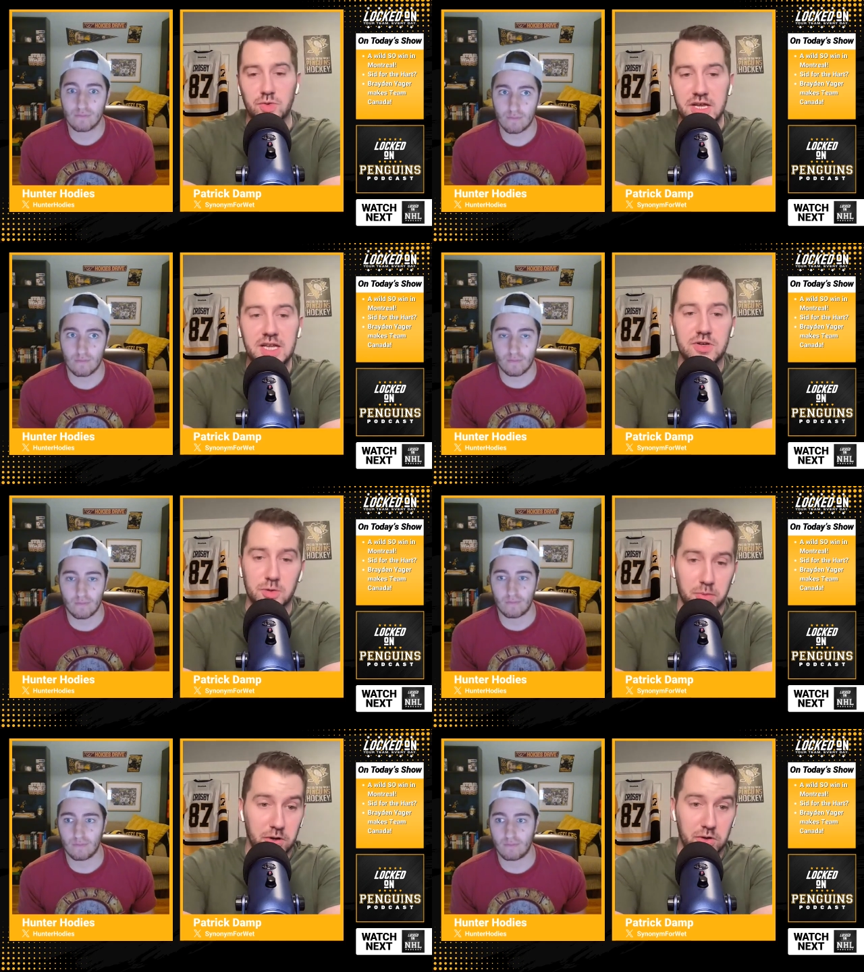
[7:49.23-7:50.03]
Speaker 1: you need to
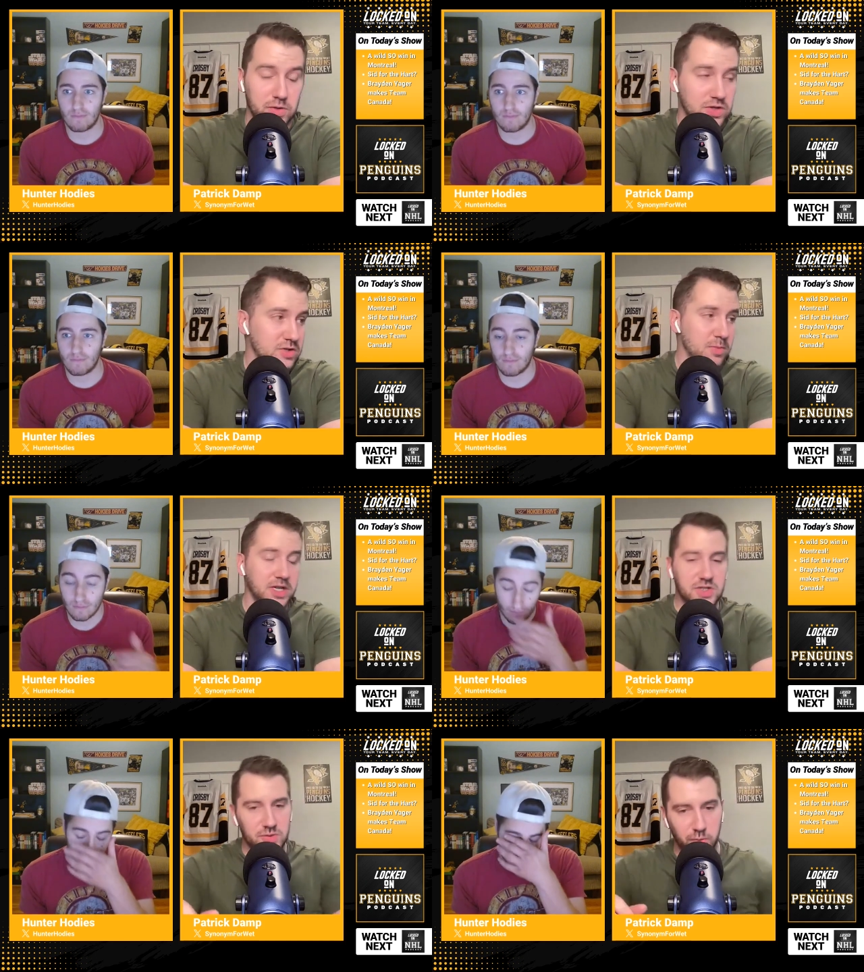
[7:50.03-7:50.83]
produce. As
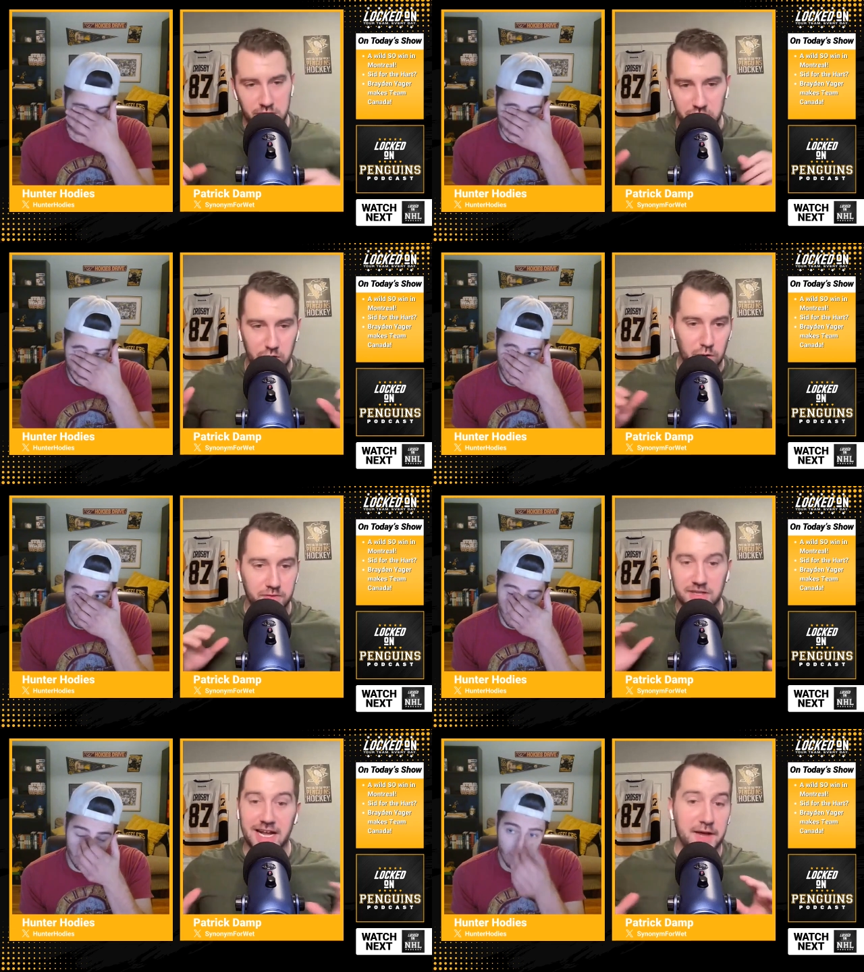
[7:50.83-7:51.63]
much as we
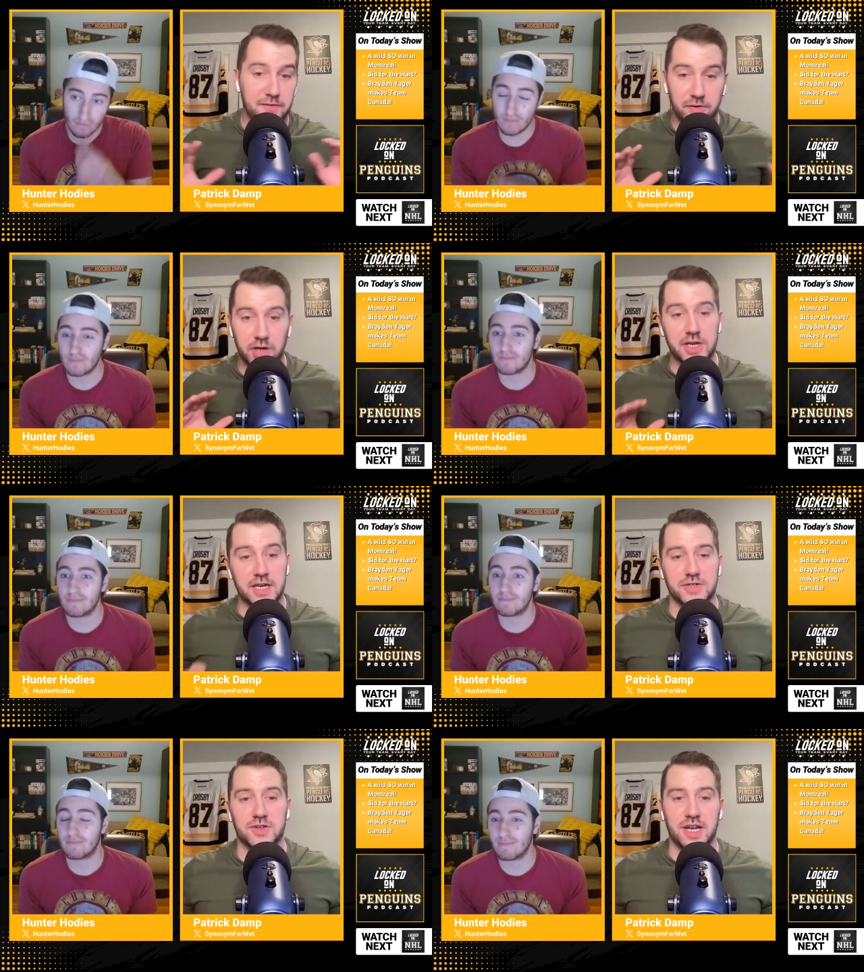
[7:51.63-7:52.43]
goofed and had fun
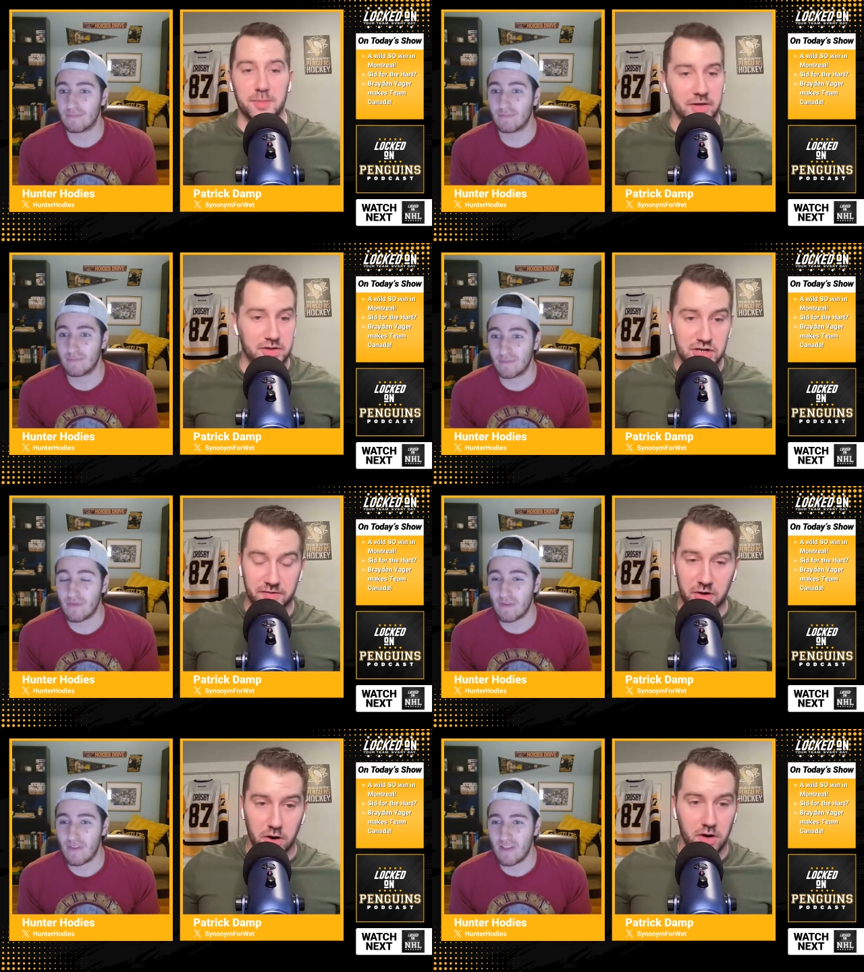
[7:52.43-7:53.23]
yesterday about the Jeff
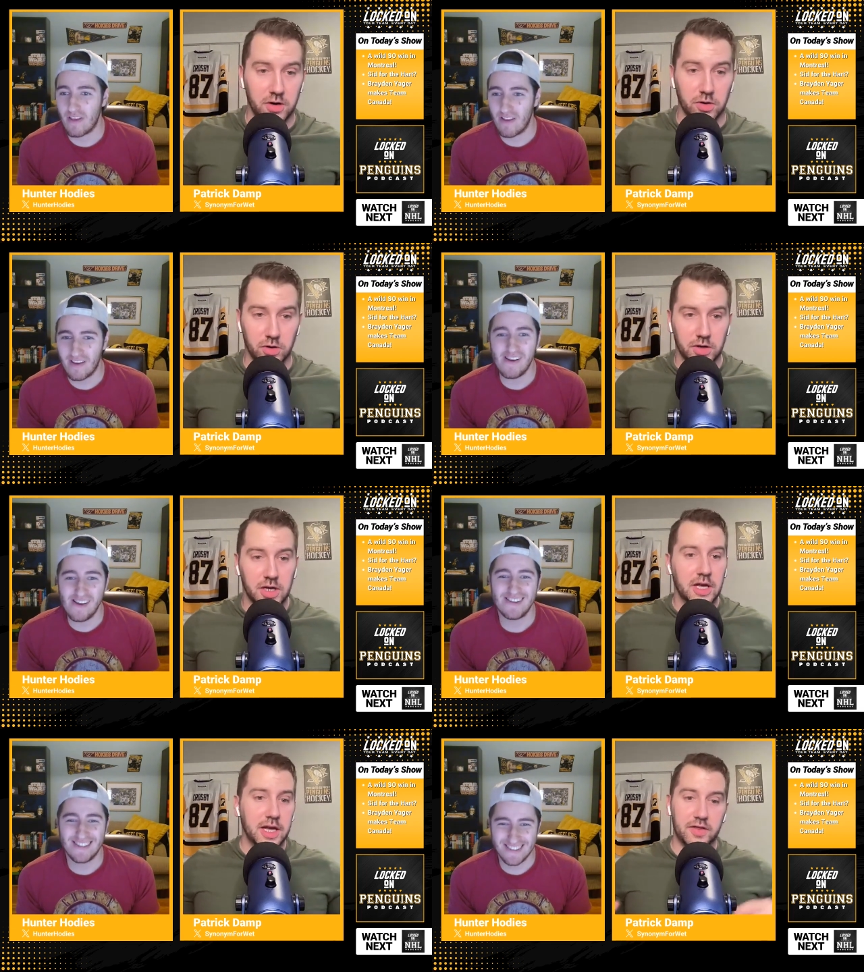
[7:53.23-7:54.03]
Carter goal
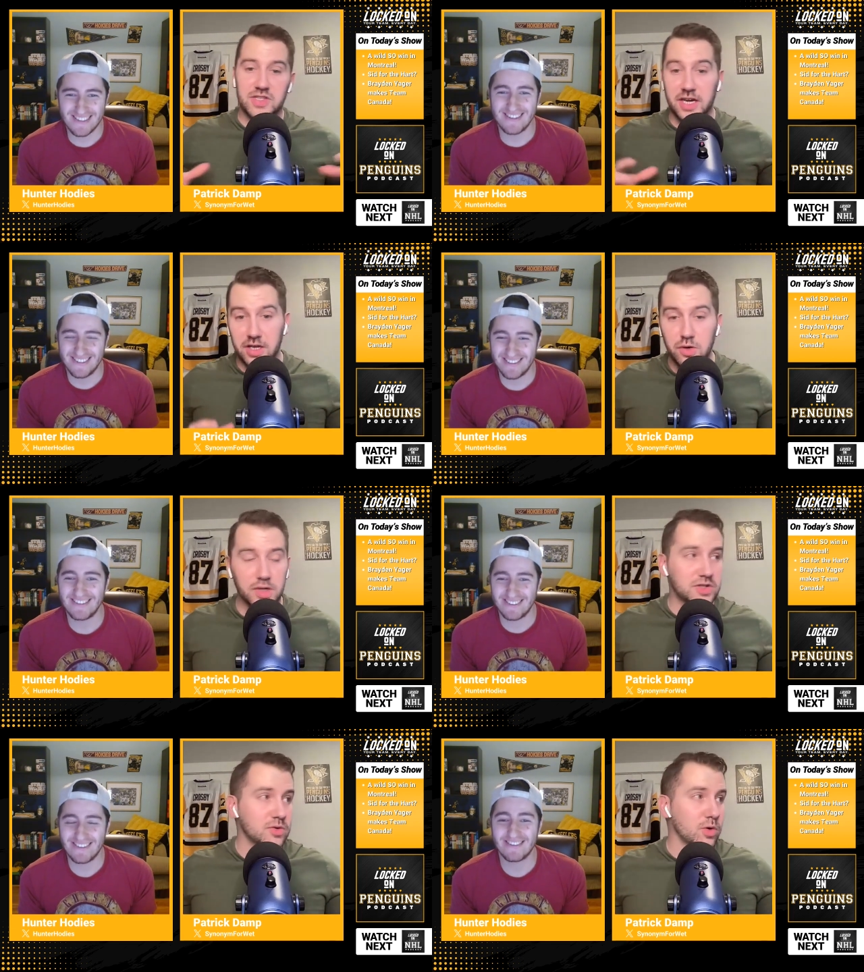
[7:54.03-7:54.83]
and the second unit
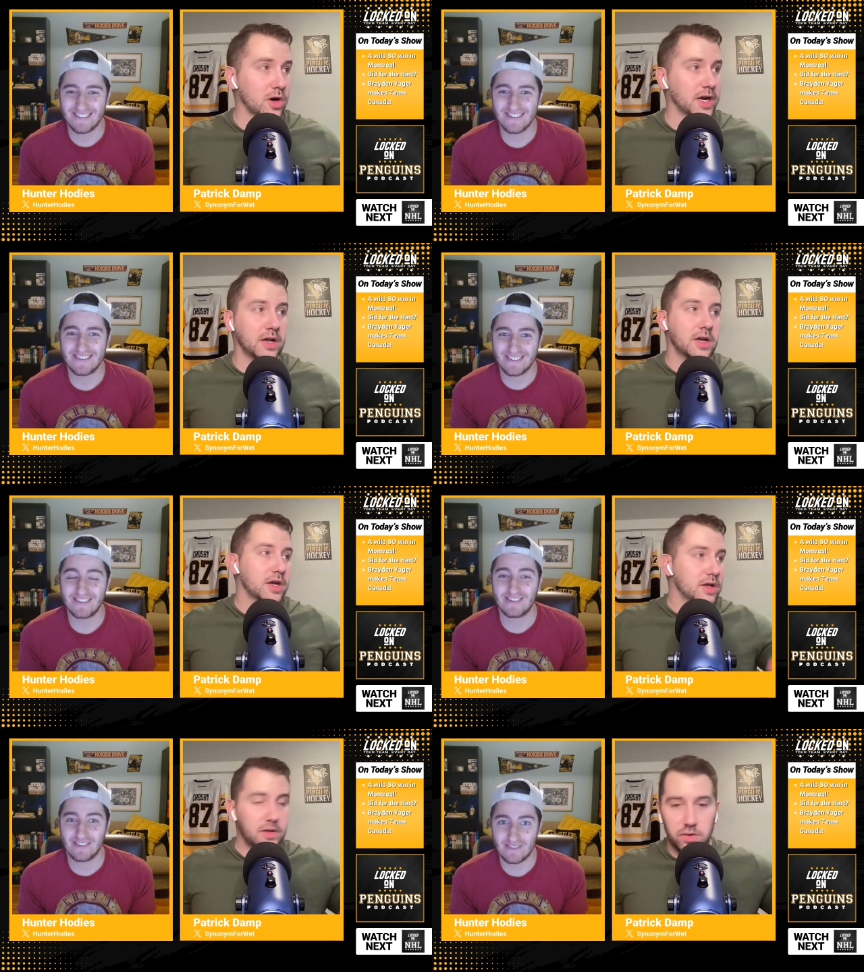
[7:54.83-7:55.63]
scoring,
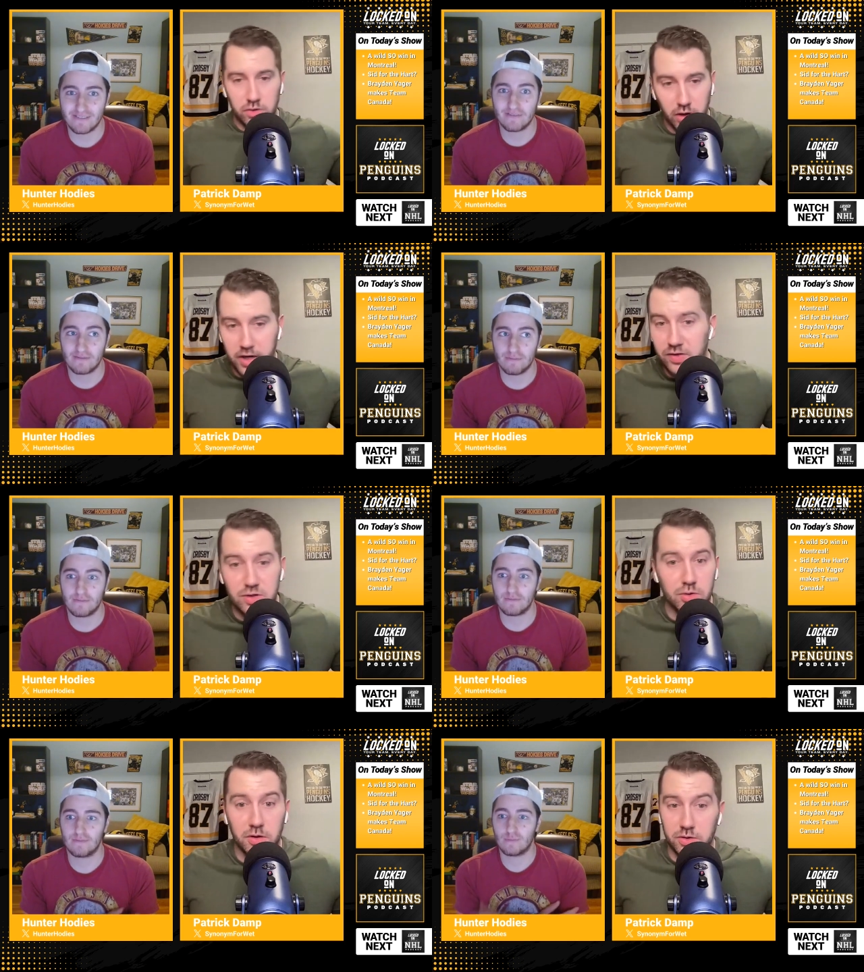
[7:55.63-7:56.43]
look at the
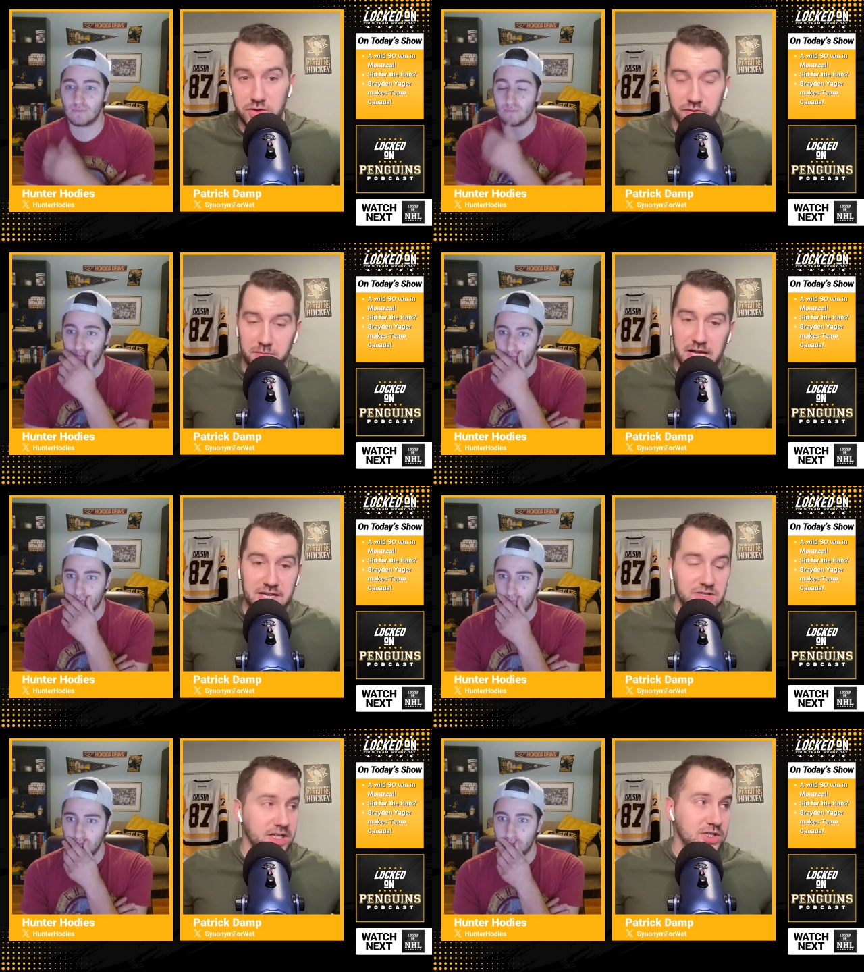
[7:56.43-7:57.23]
two goals from last night.